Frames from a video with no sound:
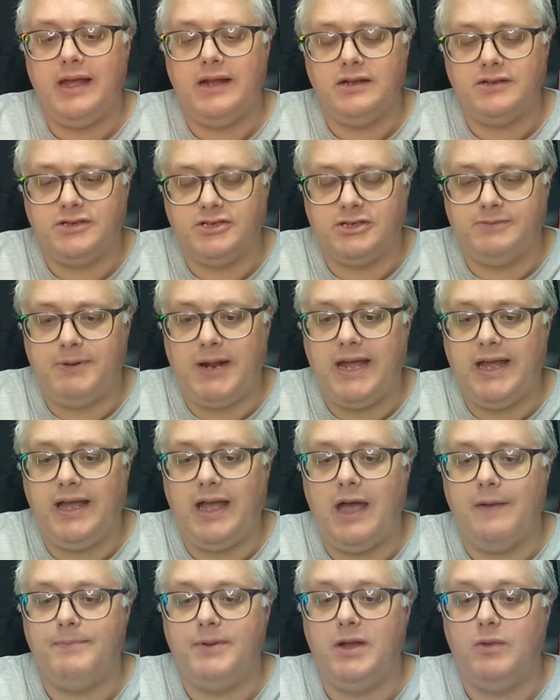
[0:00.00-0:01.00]
in a display
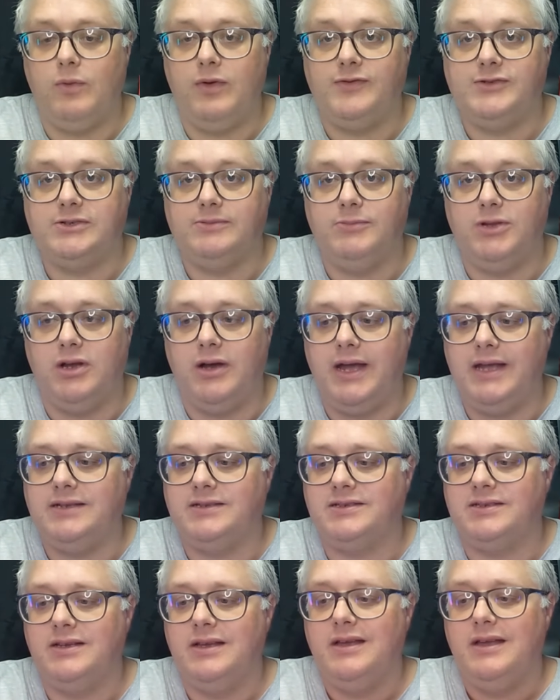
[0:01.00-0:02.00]
cabinet with some
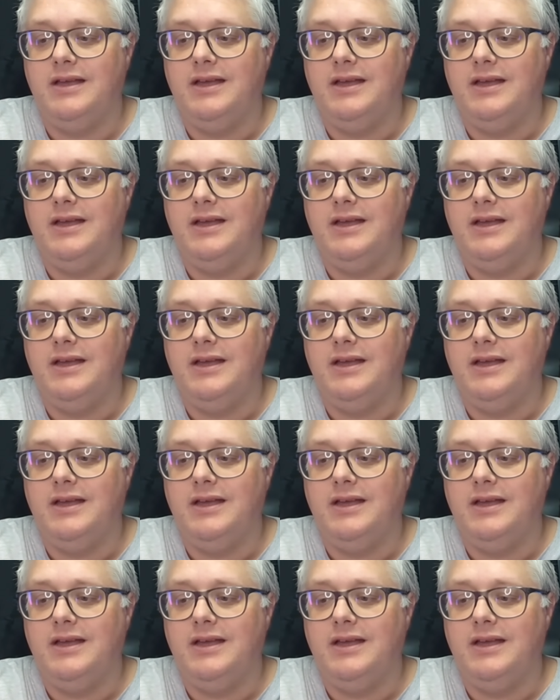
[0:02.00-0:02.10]
lights,